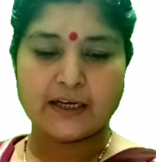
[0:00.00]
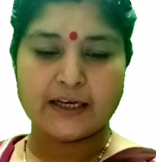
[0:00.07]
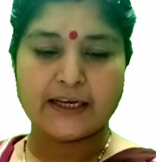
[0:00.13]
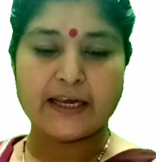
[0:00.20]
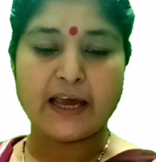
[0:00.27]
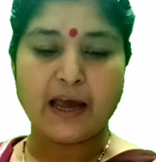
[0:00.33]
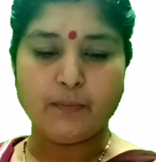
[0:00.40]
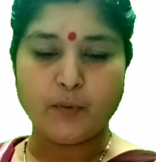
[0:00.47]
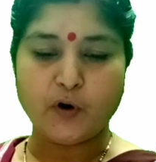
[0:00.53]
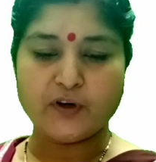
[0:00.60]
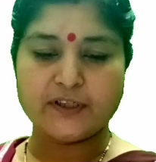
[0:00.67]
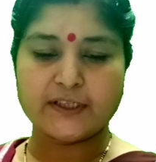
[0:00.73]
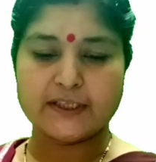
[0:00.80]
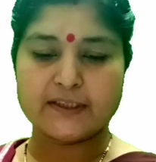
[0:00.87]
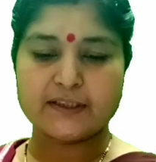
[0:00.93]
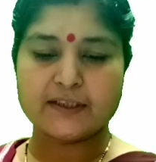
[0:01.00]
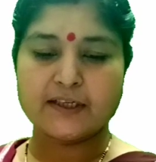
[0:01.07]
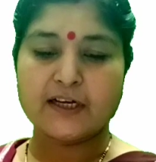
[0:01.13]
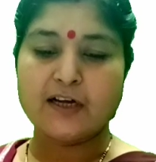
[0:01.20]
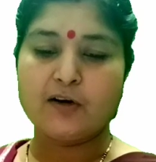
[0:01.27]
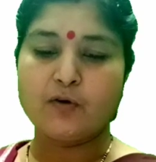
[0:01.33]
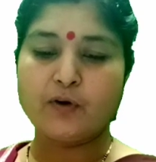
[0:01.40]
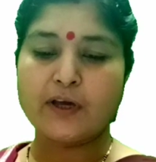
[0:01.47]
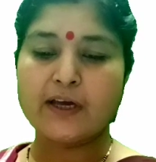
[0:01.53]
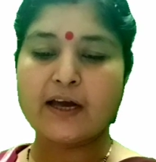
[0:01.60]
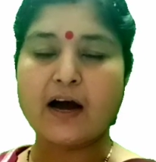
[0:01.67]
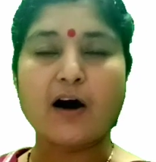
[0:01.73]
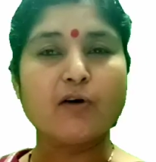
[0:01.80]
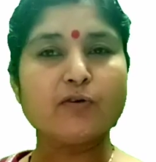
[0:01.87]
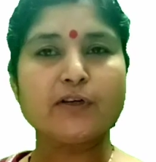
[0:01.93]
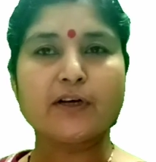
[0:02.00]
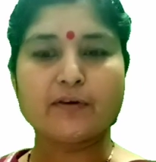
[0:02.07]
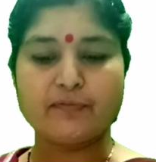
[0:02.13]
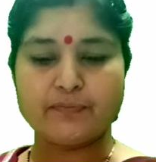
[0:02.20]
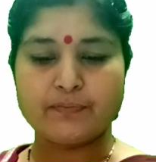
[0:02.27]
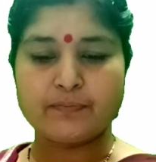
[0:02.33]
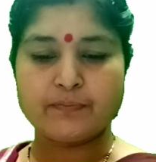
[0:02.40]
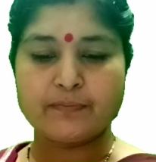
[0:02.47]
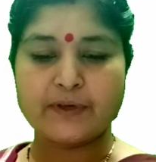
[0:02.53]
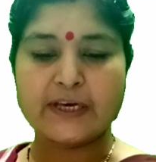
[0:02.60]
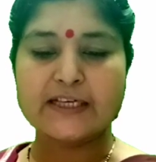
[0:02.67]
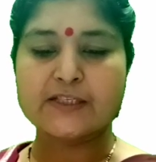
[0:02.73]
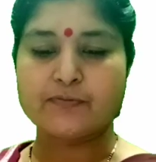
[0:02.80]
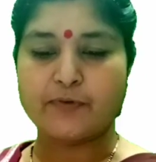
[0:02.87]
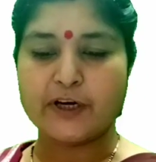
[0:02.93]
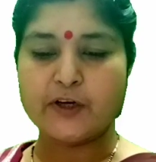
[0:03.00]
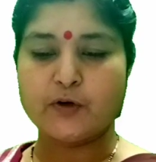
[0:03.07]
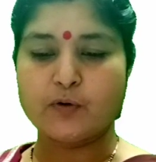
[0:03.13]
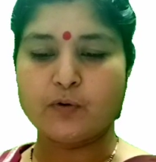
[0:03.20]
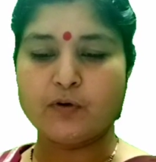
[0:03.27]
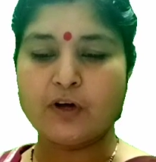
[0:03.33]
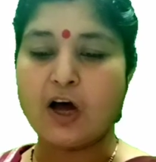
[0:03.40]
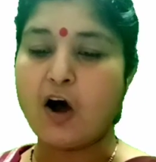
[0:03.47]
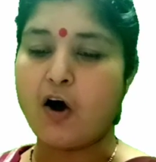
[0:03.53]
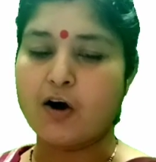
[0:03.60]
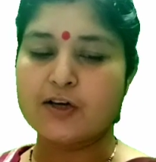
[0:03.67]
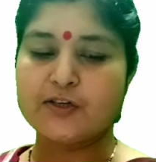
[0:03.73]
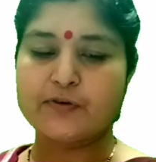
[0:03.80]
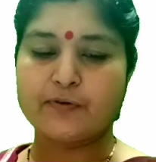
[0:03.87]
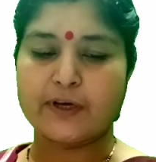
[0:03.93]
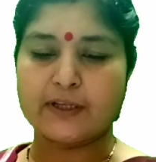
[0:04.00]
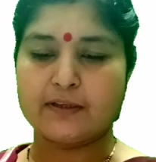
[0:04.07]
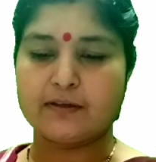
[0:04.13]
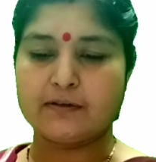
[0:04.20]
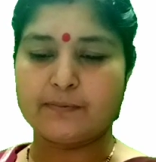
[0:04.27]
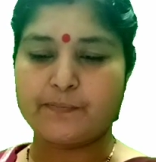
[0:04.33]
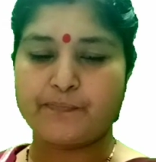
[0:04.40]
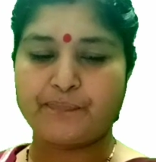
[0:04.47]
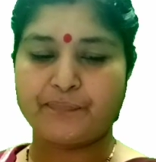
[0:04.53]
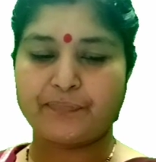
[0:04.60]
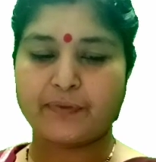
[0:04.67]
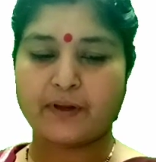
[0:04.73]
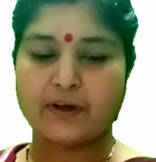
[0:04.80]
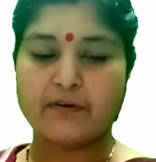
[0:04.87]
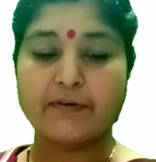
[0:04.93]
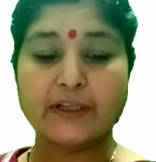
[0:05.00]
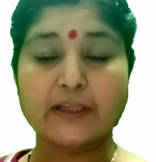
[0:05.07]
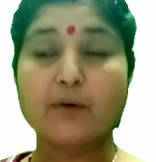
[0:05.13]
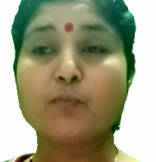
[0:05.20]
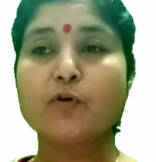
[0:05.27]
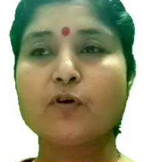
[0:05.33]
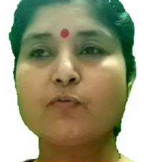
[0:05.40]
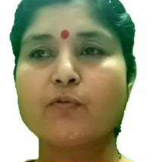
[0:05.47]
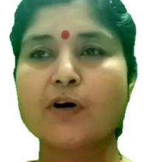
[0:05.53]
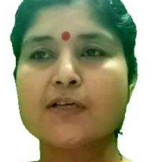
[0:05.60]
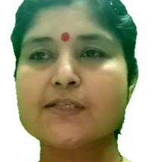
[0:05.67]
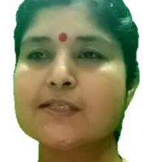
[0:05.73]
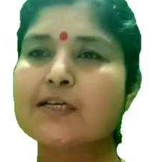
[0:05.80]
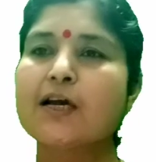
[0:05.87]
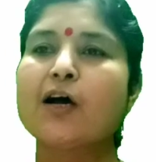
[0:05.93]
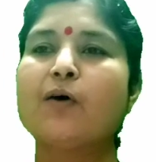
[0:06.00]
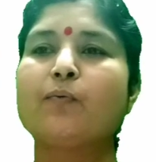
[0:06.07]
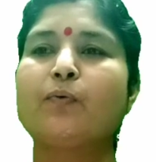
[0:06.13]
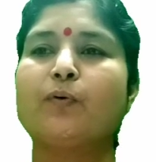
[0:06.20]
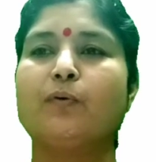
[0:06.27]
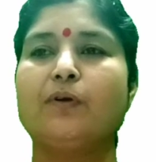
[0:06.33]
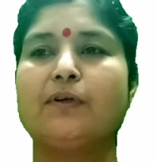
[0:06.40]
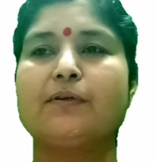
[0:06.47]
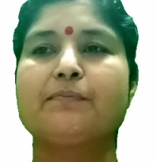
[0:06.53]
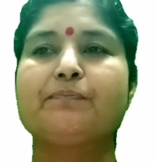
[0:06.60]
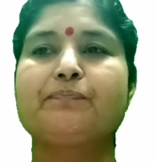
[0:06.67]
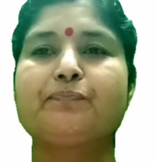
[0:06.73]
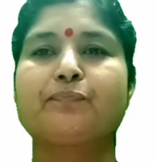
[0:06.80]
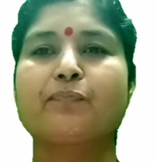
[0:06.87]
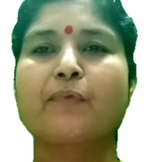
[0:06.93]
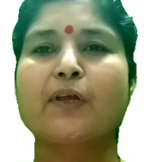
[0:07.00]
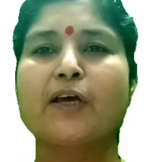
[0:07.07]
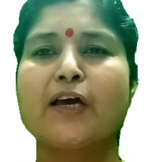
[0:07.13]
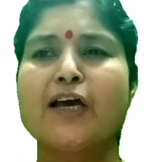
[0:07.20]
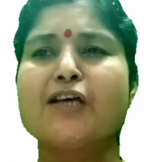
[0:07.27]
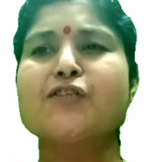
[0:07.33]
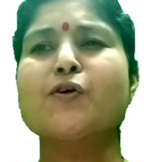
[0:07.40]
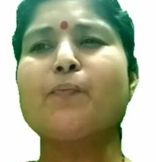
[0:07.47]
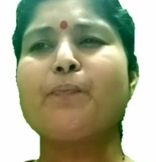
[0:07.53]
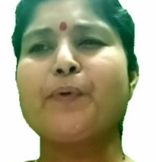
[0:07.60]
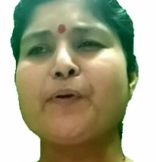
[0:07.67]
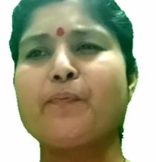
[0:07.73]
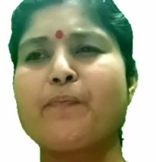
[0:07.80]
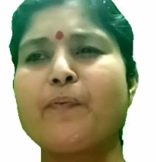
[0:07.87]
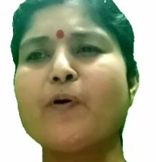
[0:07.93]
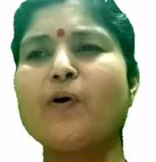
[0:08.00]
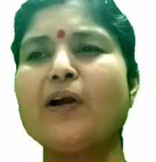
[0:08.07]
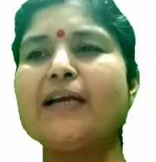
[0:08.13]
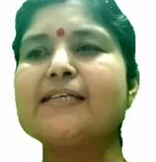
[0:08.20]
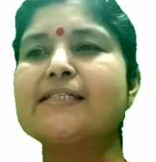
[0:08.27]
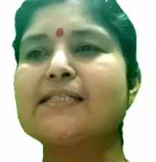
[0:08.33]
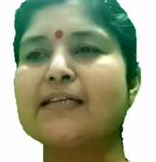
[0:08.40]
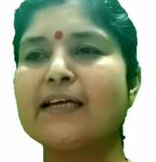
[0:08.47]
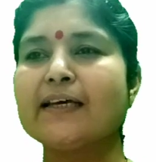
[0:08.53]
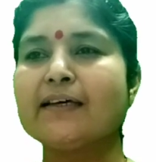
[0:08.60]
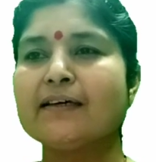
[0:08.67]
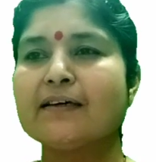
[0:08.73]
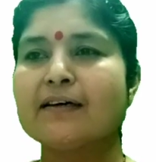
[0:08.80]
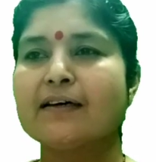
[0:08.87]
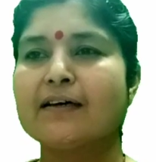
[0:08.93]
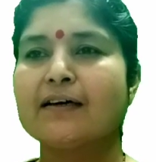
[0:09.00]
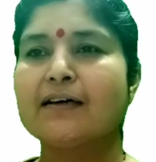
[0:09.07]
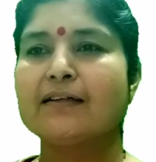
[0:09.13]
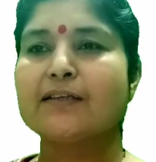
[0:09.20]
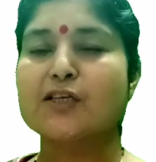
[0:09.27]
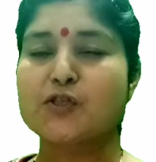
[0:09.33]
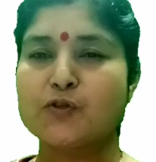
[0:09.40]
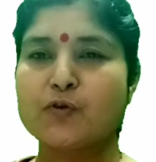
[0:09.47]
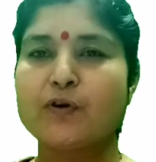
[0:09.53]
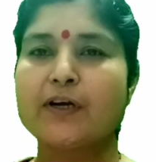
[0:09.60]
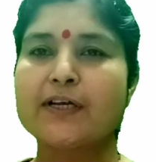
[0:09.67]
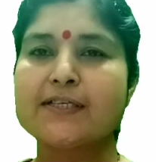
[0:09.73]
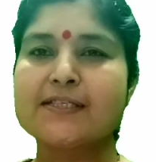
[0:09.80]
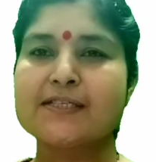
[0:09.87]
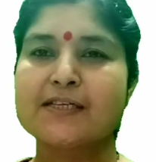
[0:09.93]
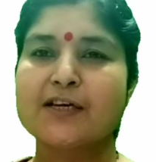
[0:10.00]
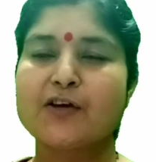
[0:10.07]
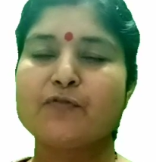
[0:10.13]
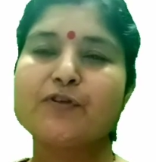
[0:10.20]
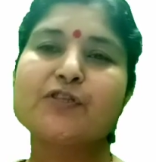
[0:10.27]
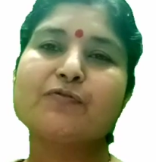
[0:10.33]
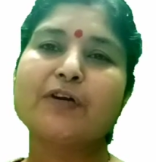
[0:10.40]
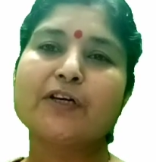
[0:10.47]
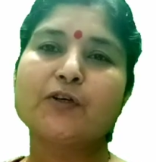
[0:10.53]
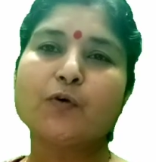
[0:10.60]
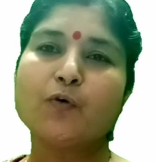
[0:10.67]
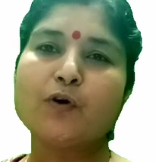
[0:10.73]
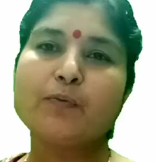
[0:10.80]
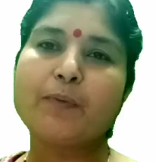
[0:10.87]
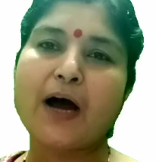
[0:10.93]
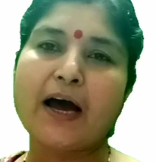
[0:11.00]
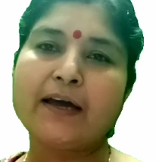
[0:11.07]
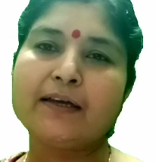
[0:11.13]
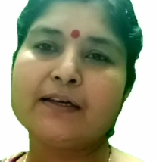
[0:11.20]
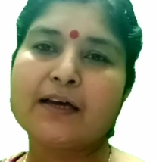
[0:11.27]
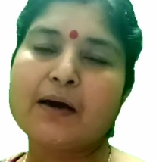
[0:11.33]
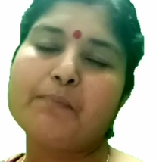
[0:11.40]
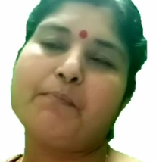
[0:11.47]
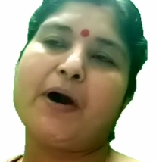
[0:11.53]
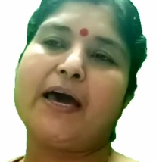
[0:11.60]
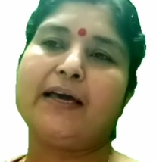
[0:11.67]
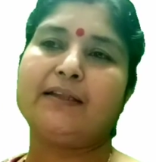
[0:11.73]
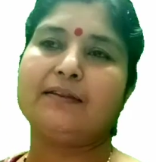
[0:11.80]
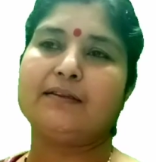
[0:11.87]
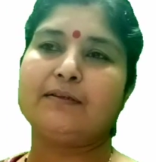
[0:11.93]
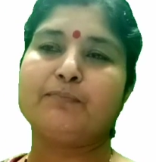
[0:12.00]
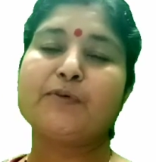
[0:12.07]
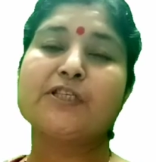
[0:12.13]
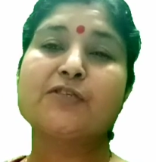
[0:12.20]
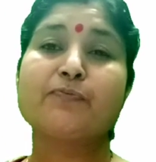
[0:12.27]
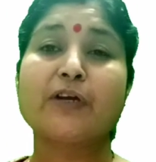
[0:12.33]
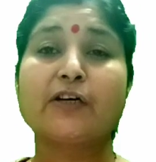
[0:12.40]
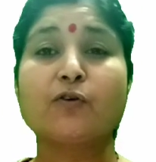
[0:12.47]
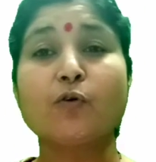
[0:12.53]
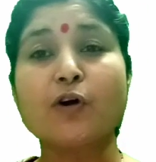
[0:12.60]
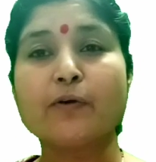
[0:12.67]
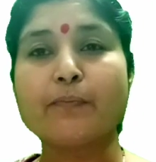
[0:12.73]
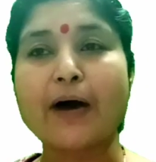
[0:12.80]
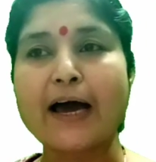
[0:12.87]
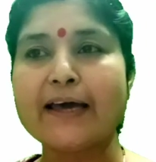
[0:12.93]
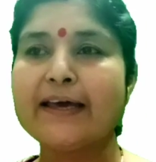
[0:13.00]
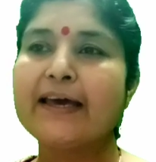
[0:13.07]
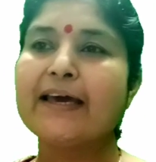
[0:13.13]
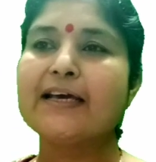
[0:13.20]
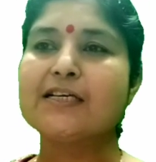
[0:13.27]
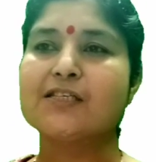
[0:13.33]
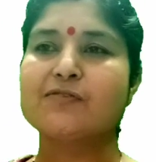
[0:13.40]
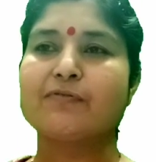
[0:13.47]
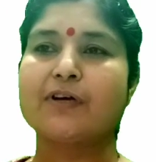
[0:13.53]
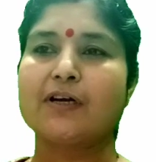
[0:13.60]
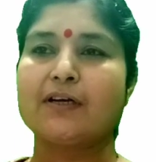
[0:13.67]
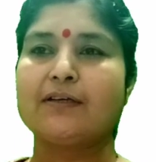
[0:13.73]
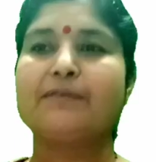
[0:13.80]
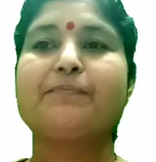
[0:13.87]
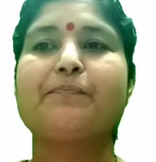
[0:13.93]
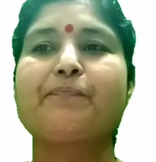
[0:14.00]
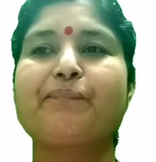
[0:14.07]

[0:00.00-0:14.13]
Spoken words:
he avoided looking out of his window altogether when the moon was full. So before listening the stories which were told by Mahendra, which were told by Iswaran.